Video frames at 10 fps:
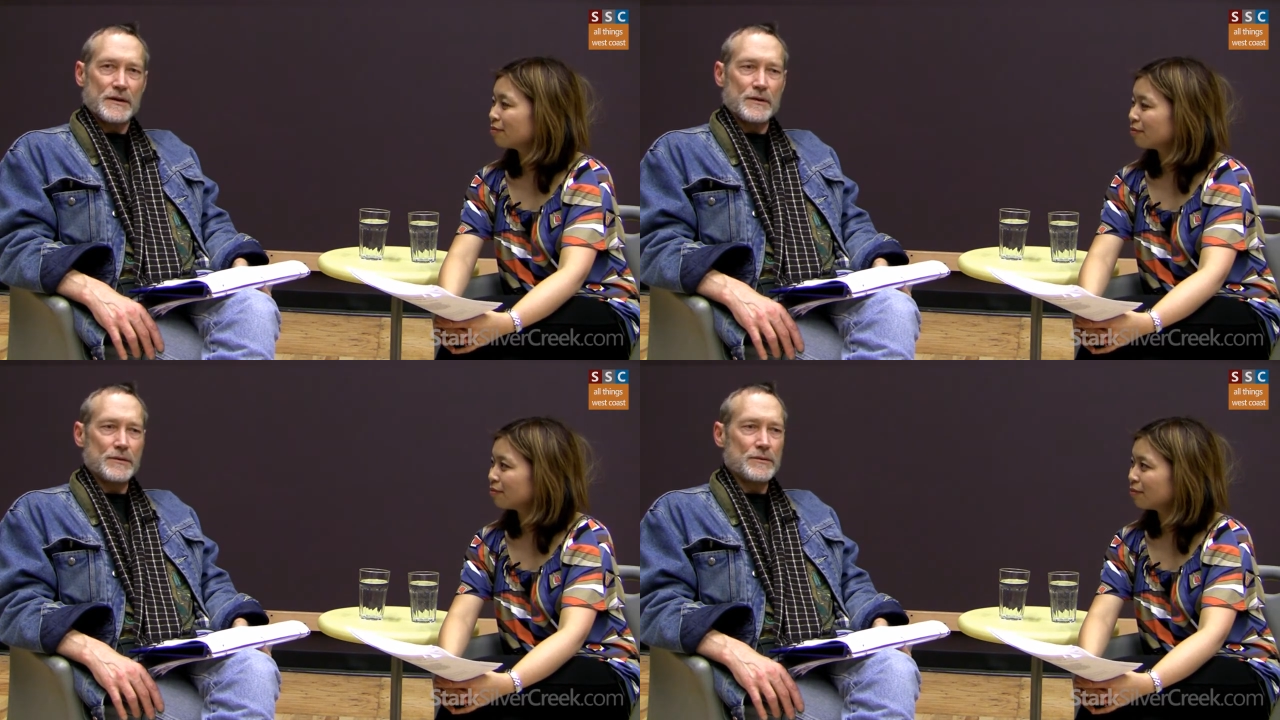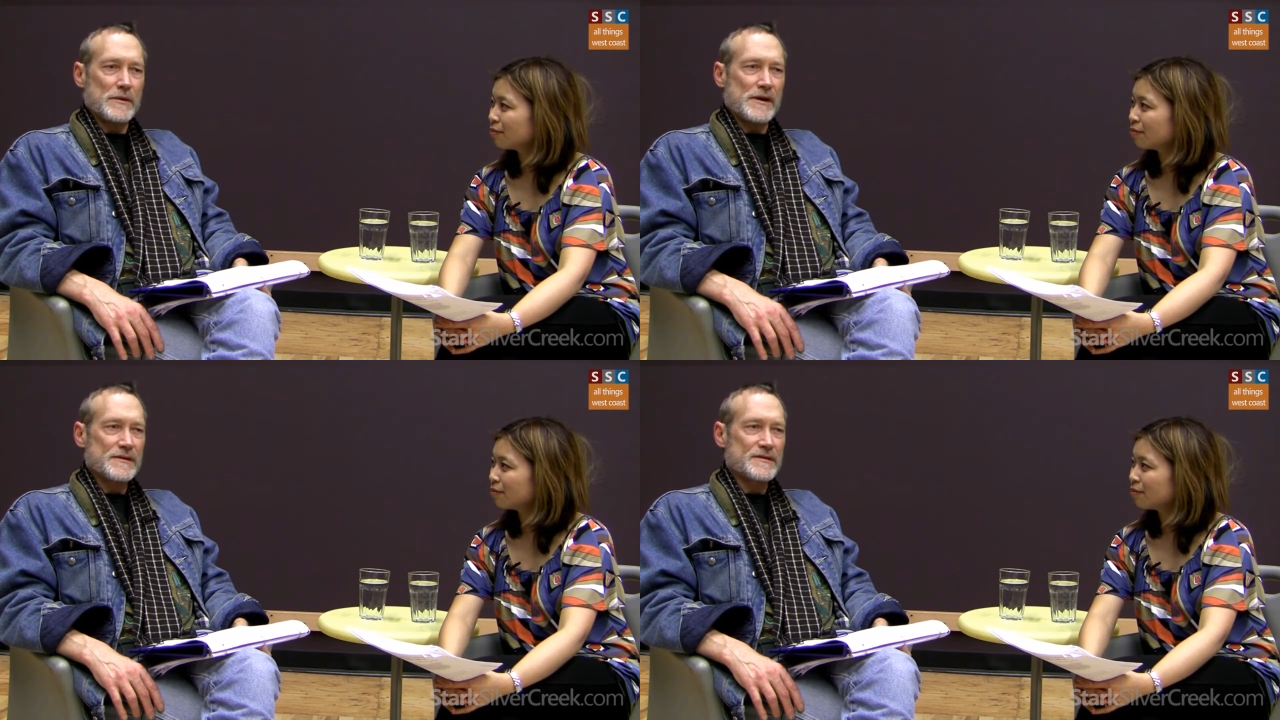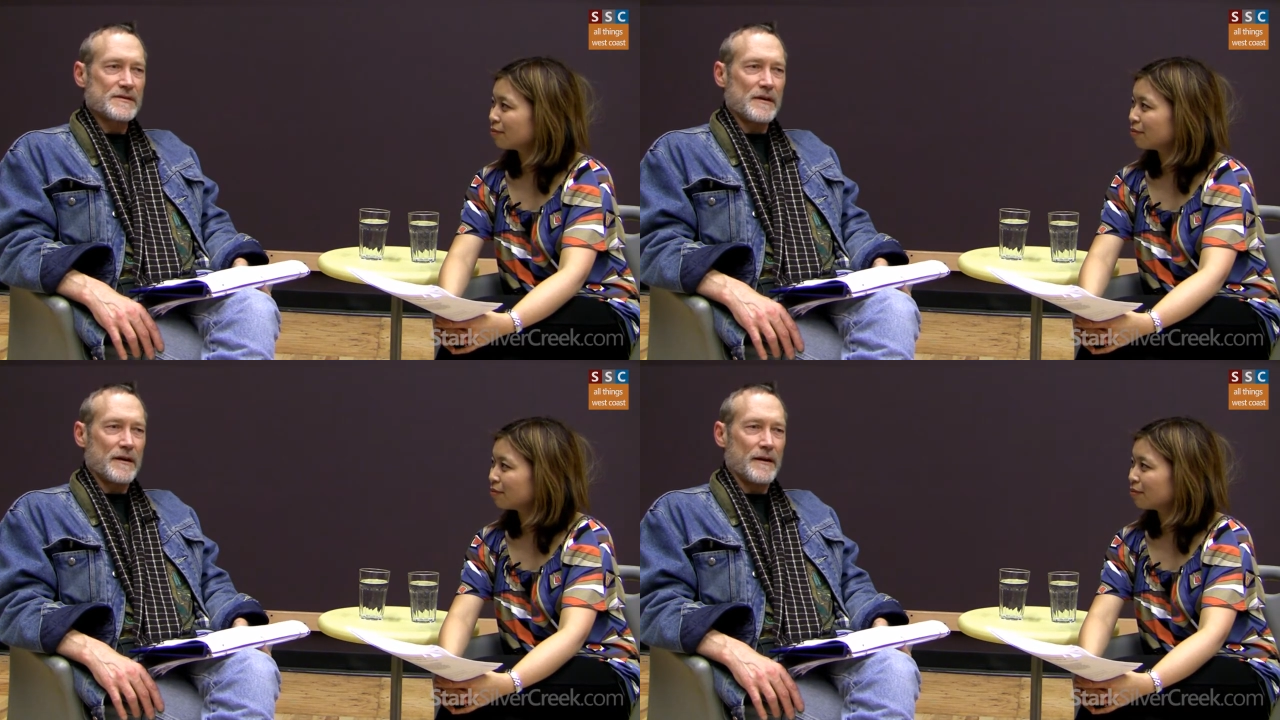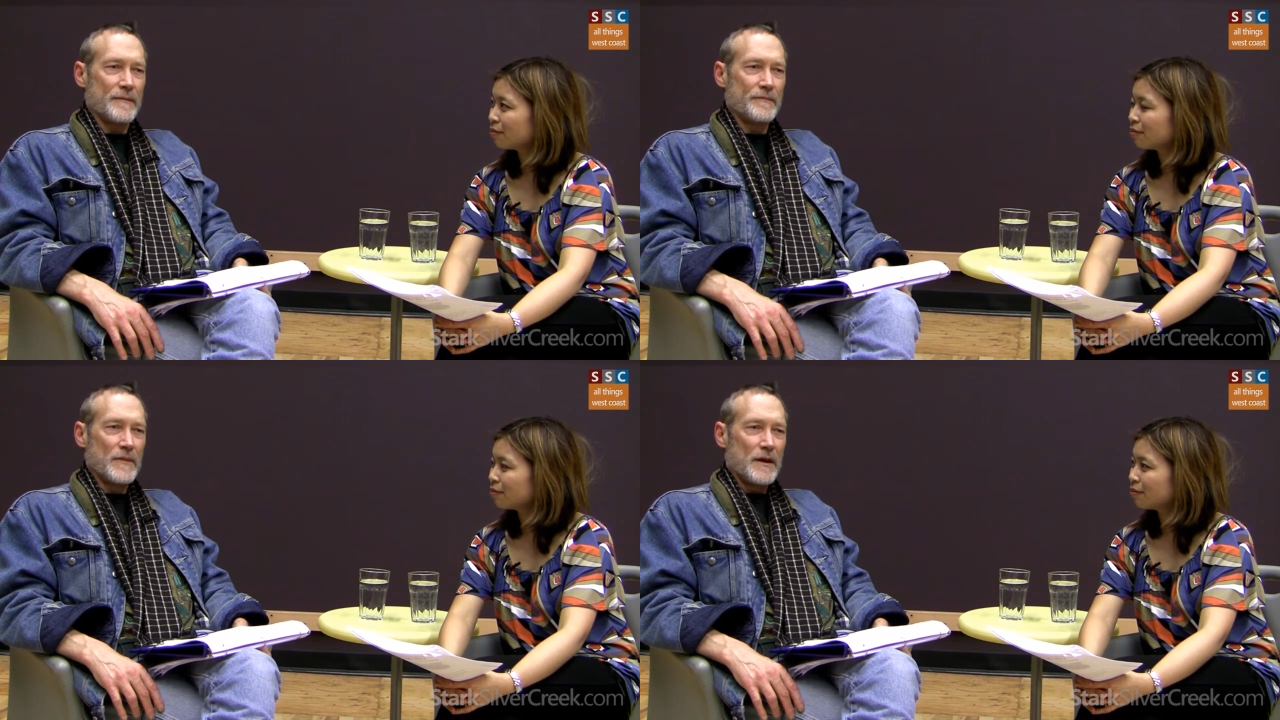Speaker 1: who was
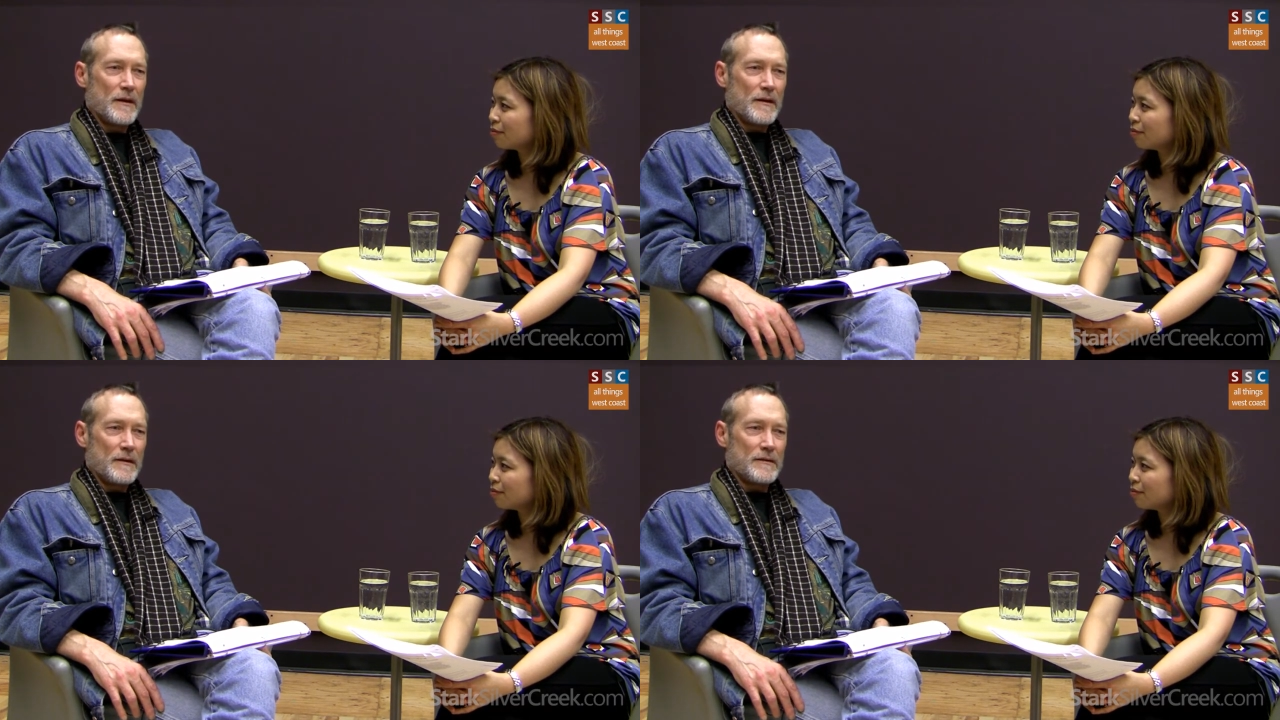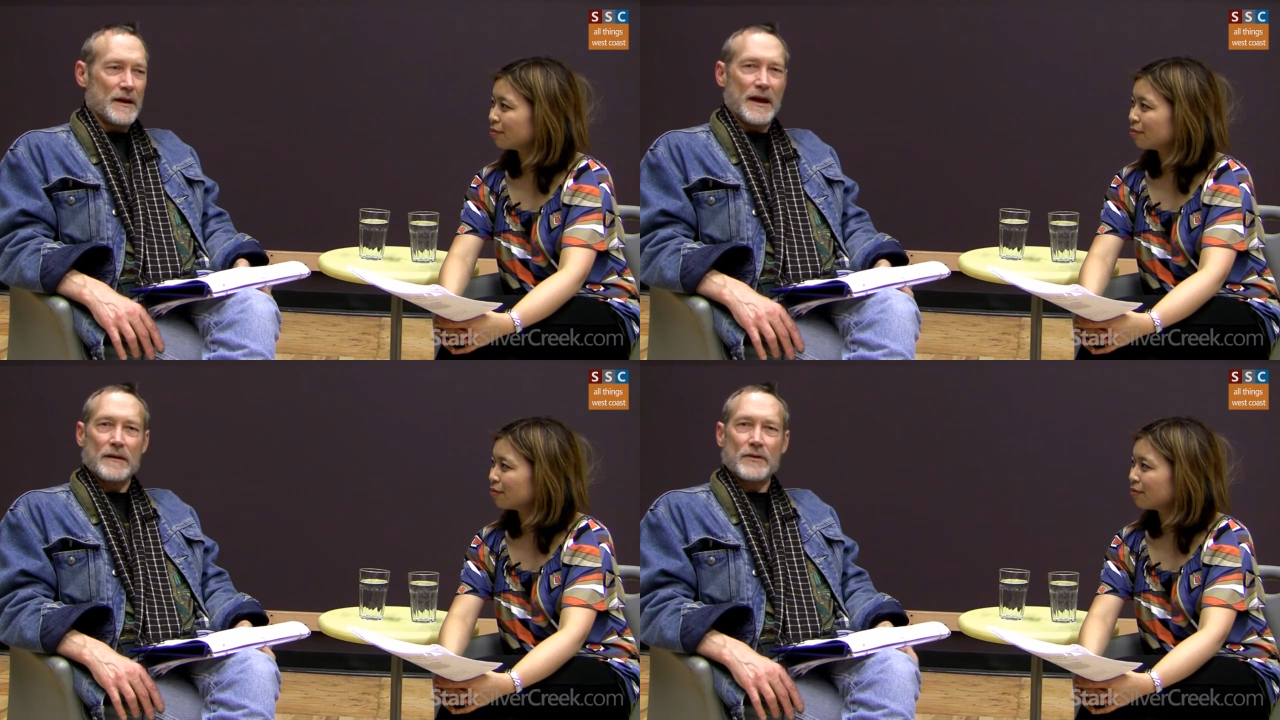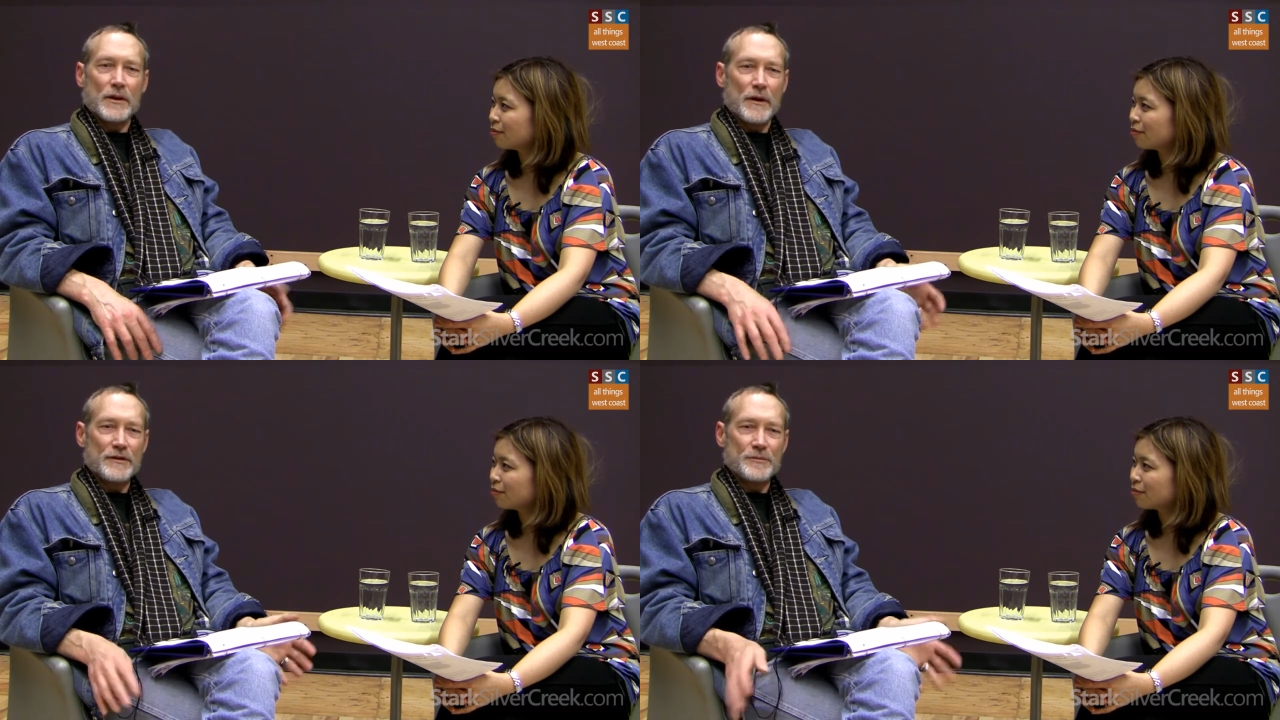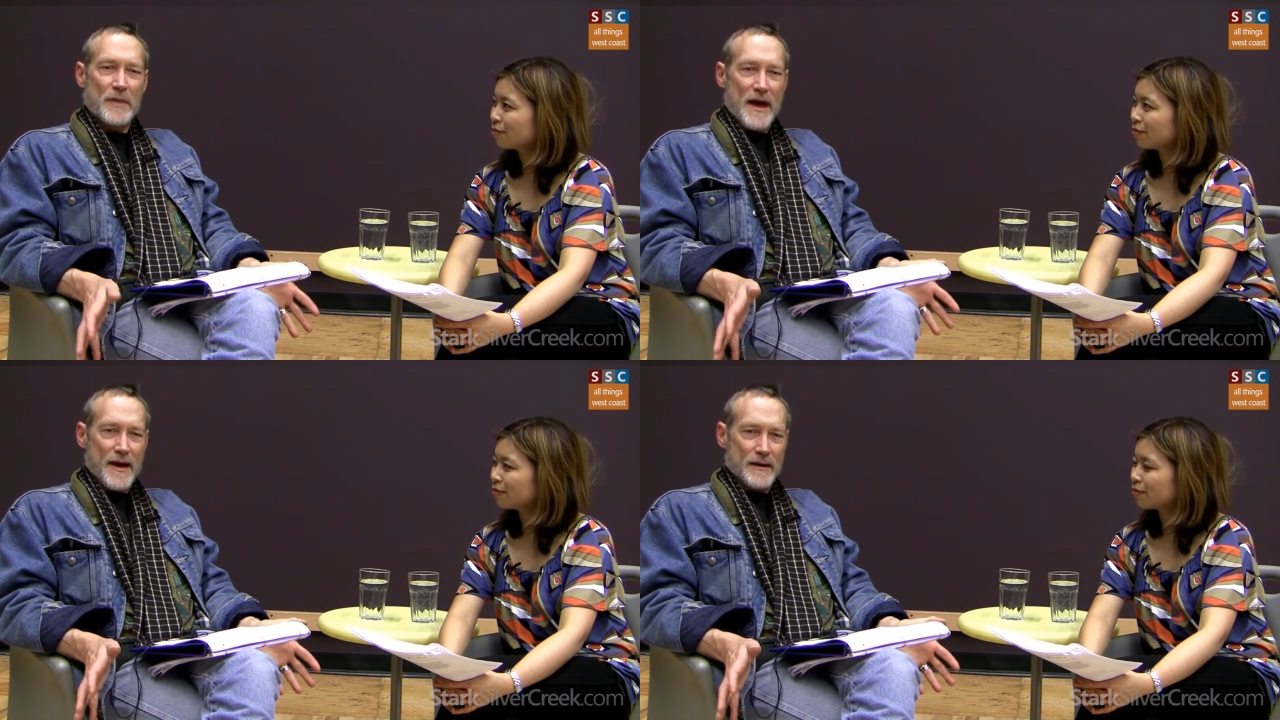um, the head of a
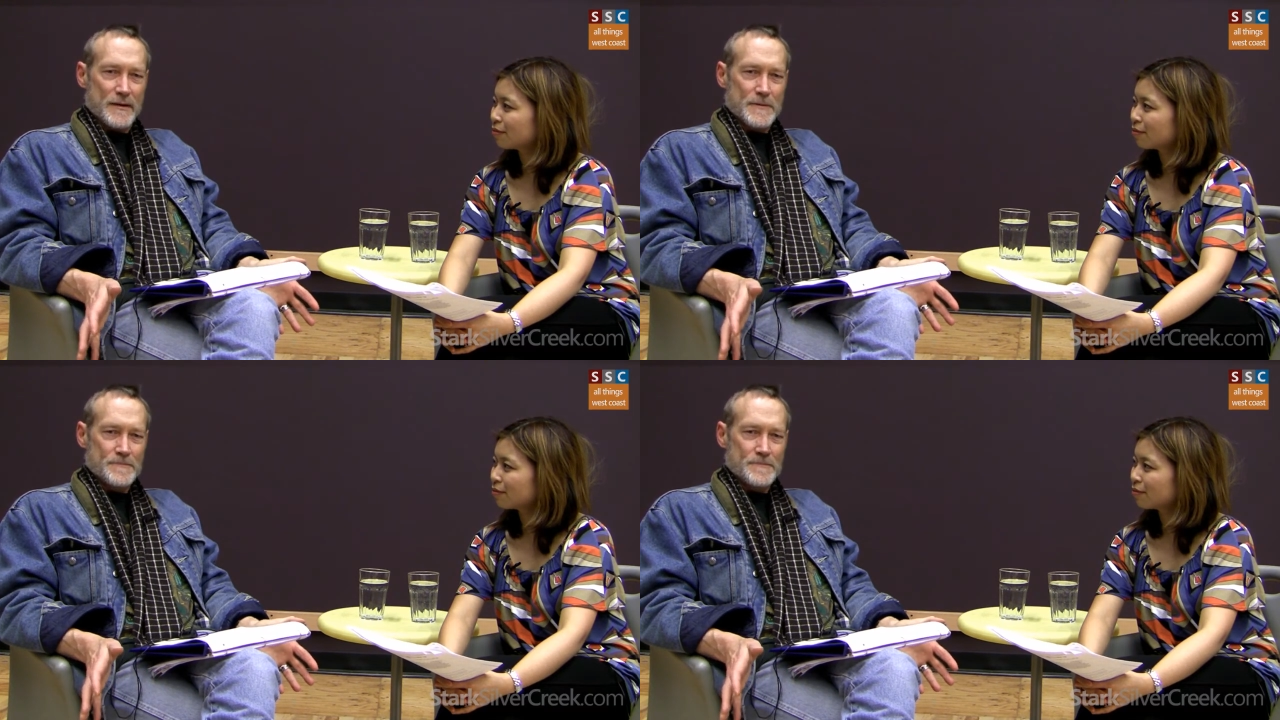large bank.